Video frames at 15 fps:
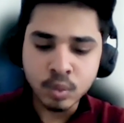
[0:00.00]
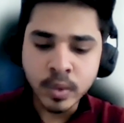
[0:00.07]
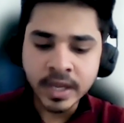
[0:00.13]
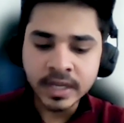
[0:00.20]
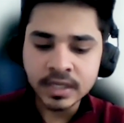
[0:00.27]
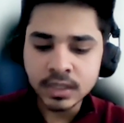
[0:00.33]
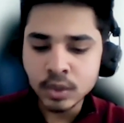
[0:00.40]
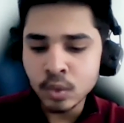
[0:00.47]

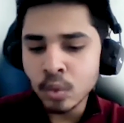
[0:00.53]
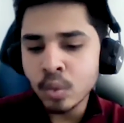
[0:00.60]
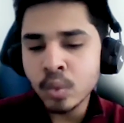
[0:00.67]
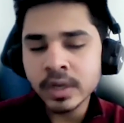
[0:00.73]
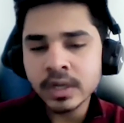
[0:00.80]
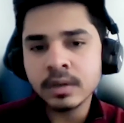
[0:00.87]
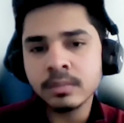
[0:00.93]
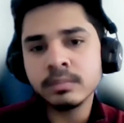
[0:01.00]
when you
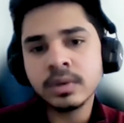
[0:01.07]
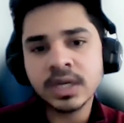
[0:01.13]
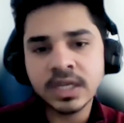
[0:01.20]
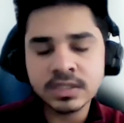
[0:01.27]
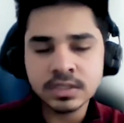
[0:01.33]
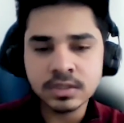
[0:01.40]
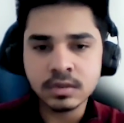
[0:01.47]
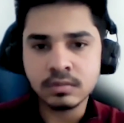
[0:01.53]
will
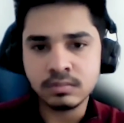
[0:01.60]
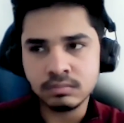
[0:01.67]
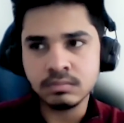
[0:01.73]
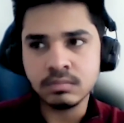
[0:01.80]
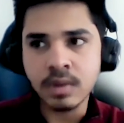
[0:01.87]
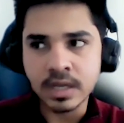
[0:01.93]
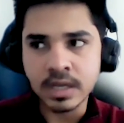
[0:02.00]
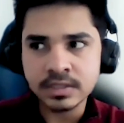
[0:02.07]
complete your
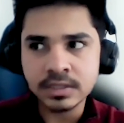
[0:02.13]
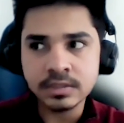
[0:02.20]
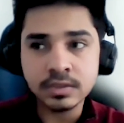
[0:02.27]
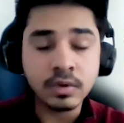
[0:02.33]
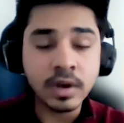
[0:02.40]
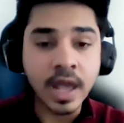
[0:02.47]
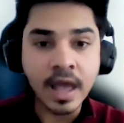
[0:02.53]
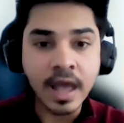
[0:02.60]
master's,
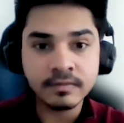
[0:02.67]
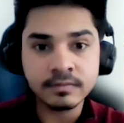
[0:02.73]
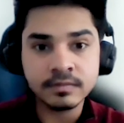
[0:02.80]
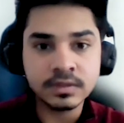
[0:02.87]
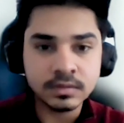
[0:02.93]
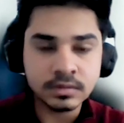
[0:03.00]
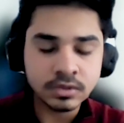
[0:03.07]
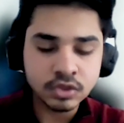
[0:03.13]
you'll have